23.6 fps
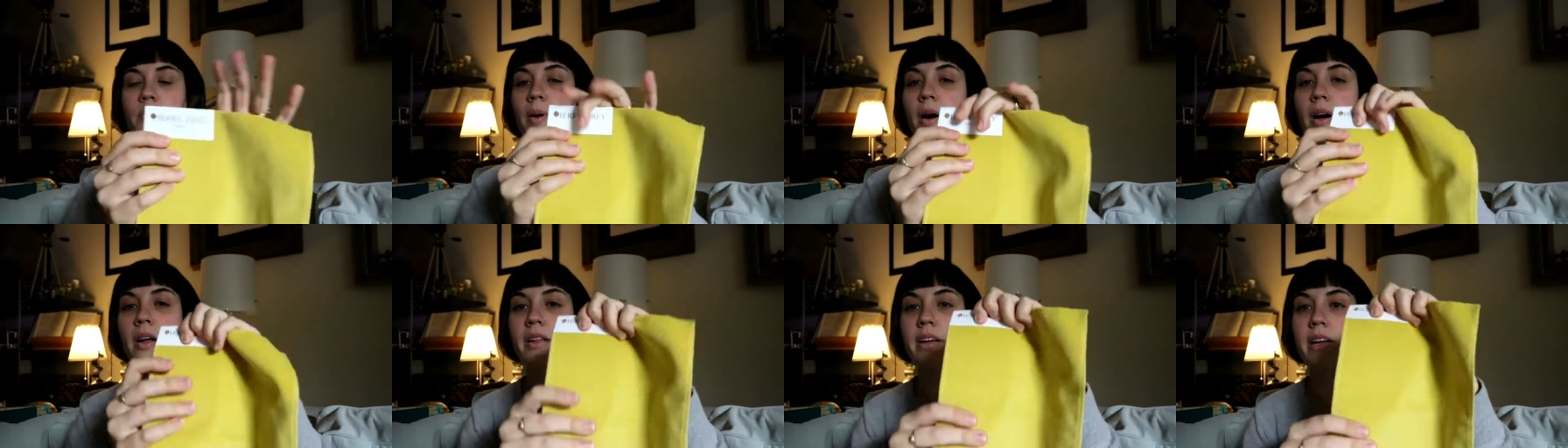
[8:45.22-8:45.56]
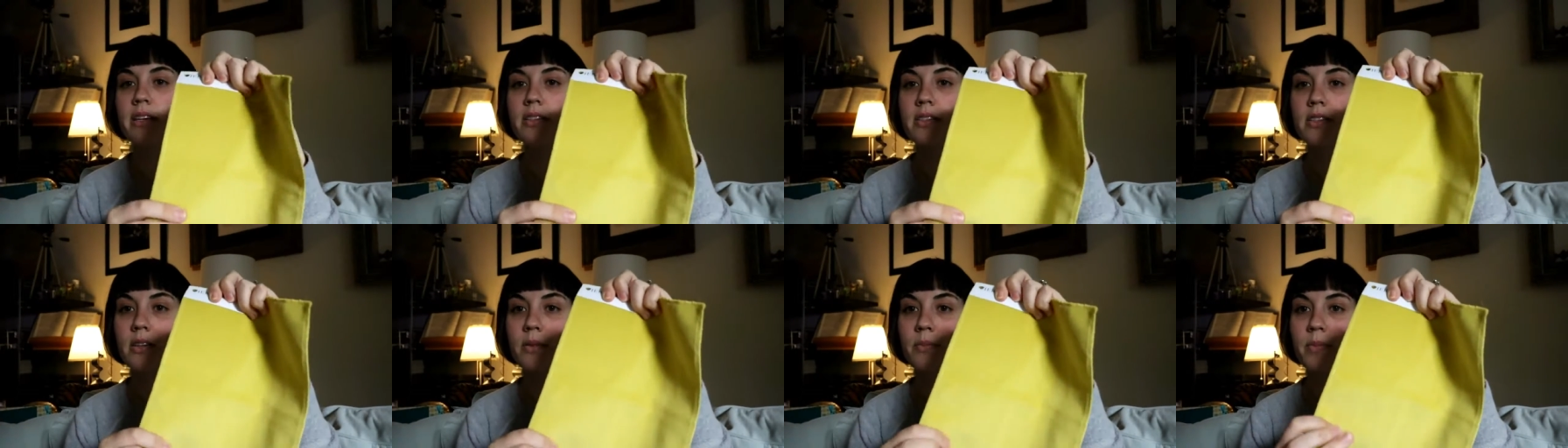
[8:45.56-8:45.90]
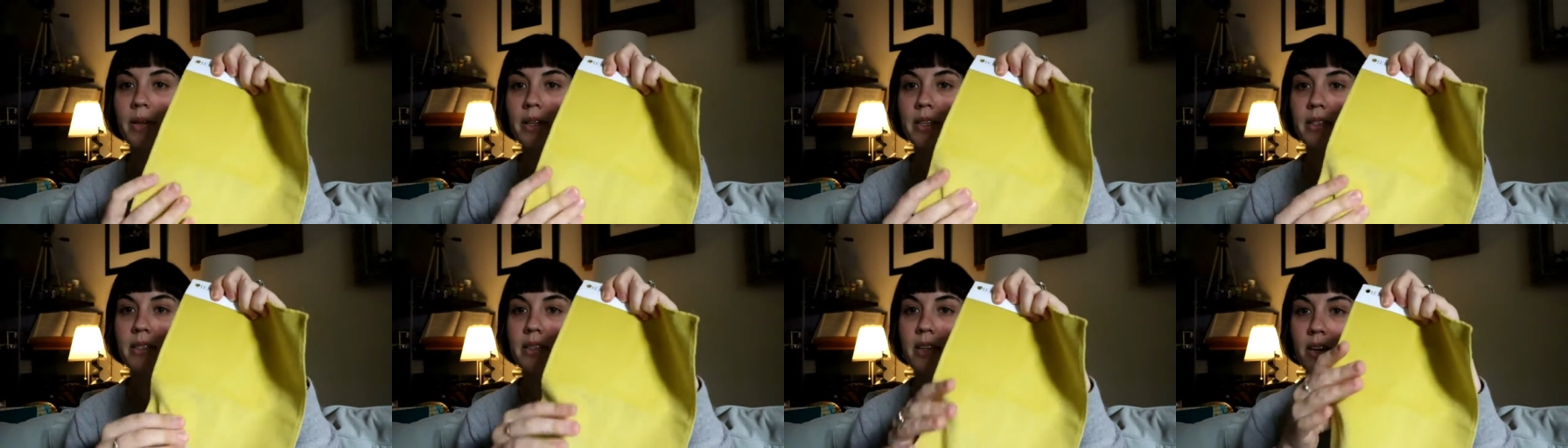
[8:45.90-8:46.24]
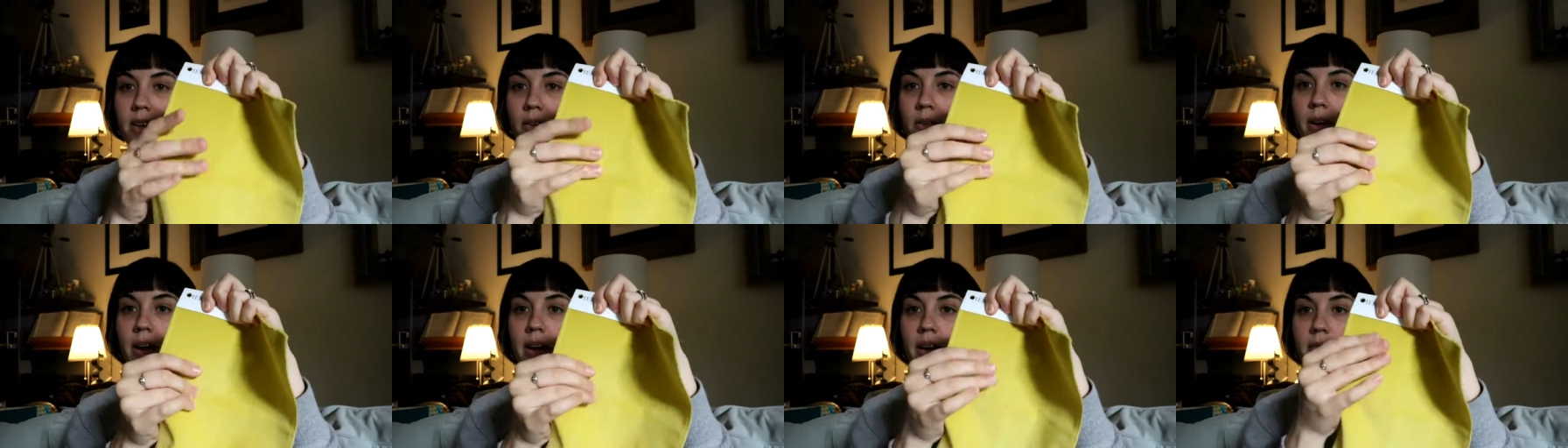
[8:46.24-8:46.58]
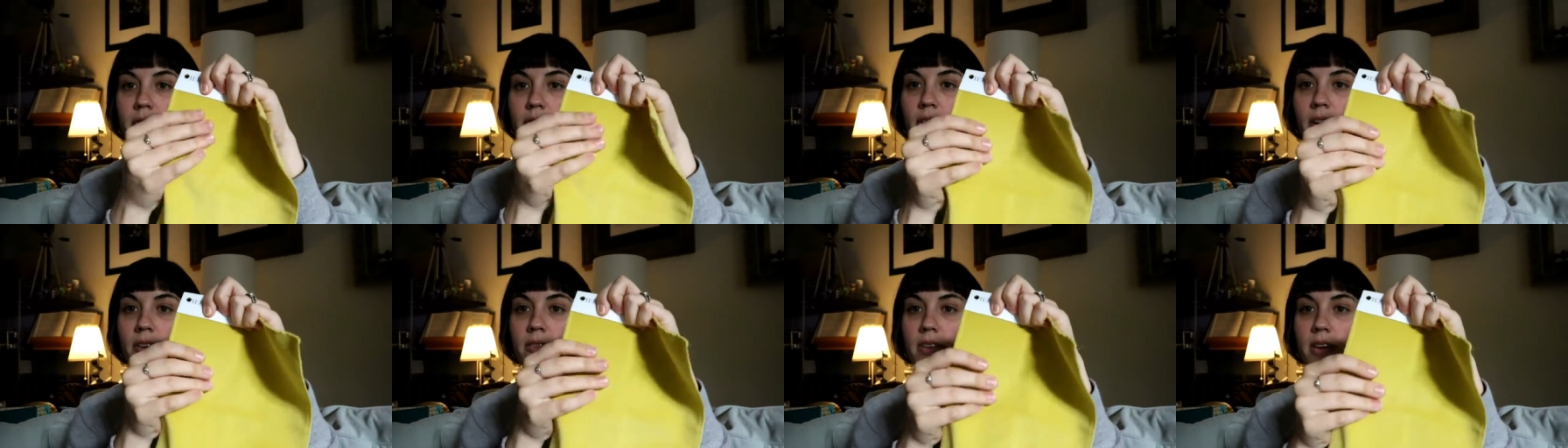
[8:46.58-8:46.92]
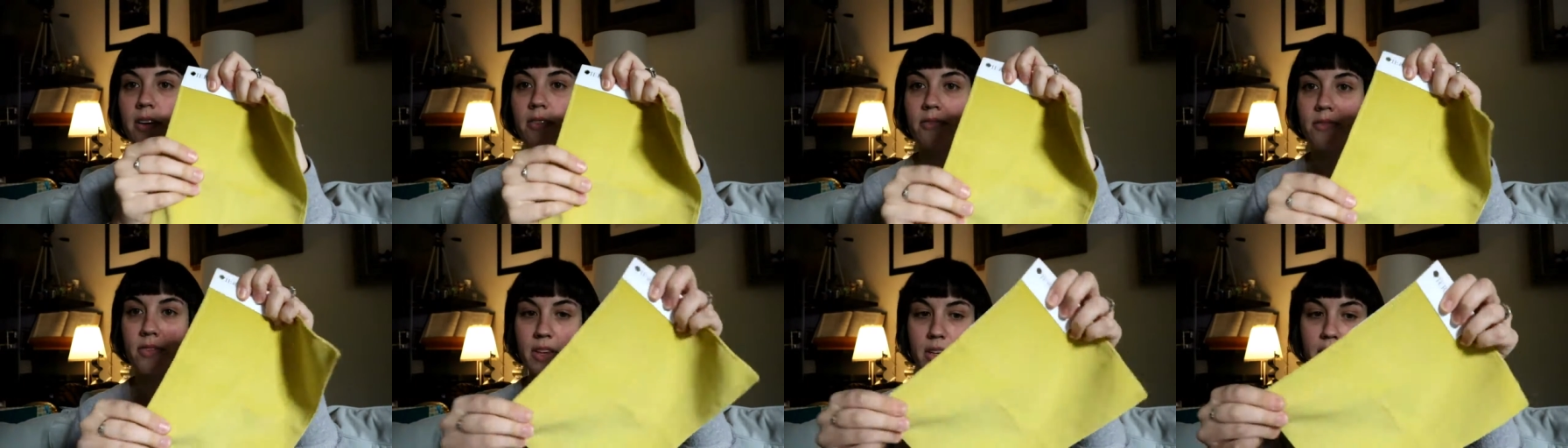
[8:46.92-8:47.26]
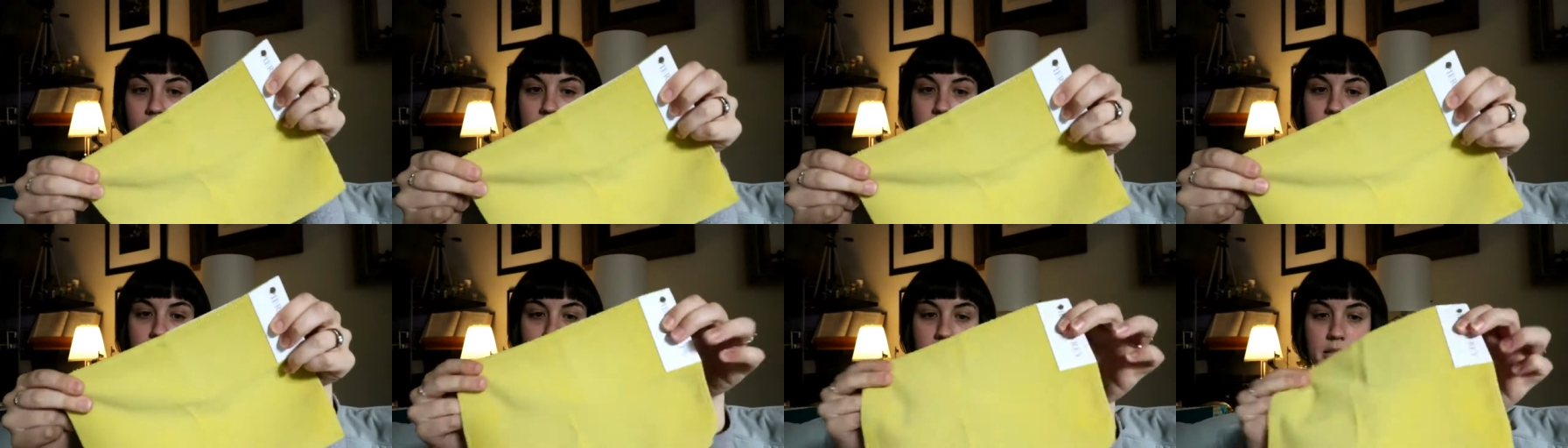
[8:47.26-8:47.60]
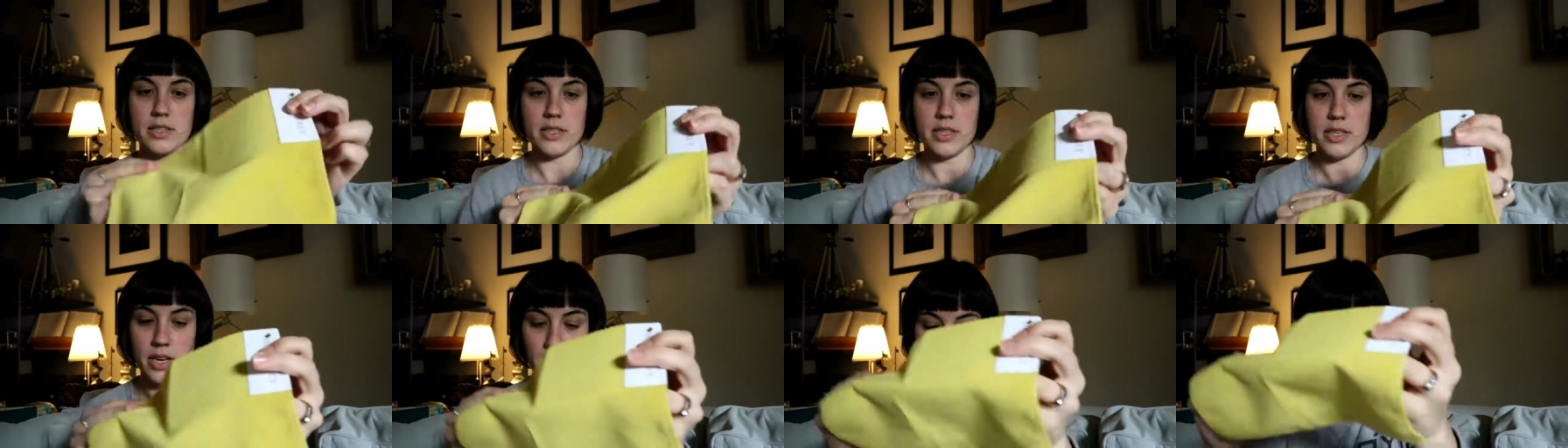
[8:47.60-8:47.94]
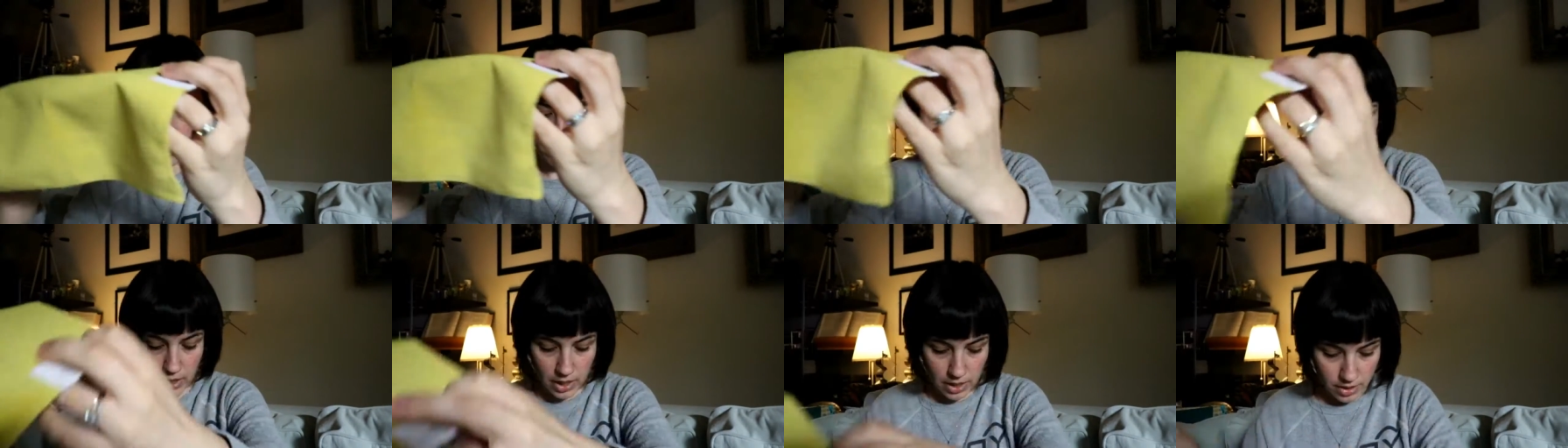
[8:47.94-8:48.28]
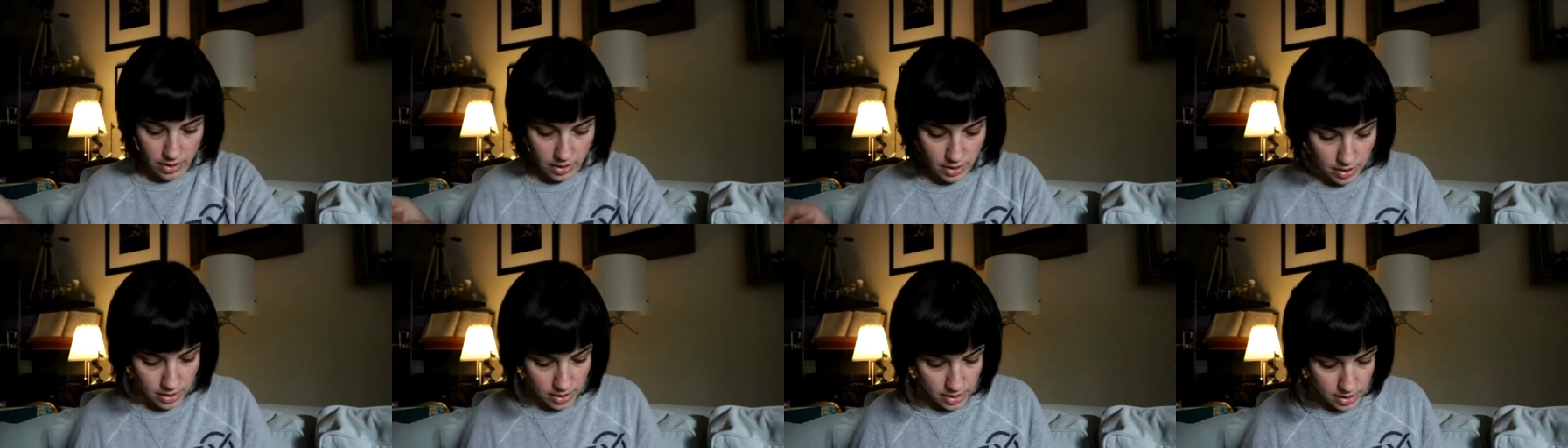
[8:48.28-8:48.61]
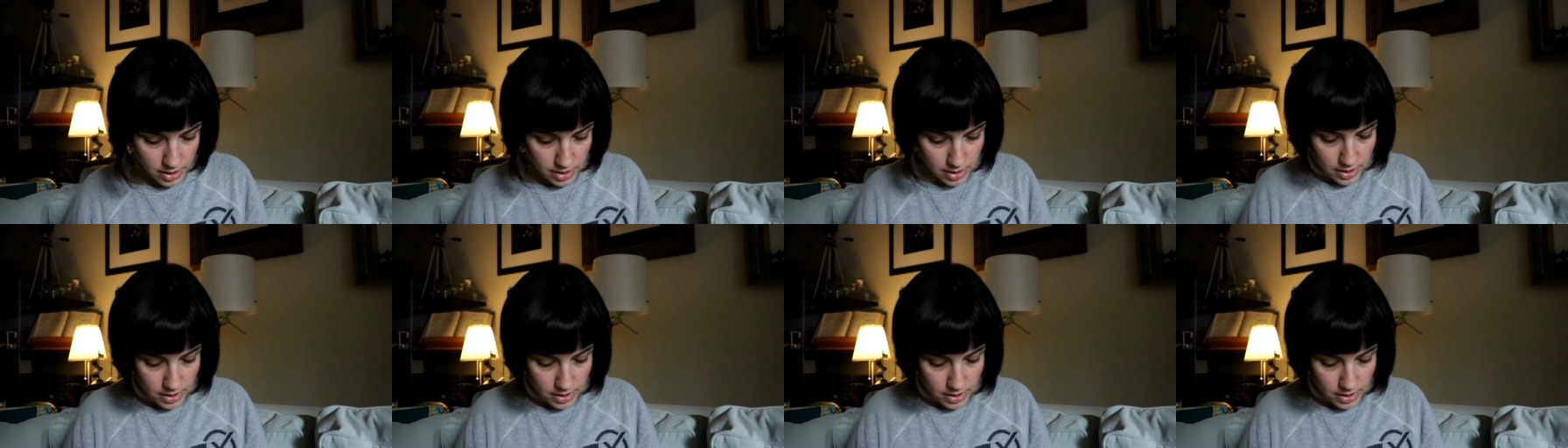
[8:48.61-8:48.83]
polyester, but it's, you know, kind of velvety feel. It's a nice yellow color.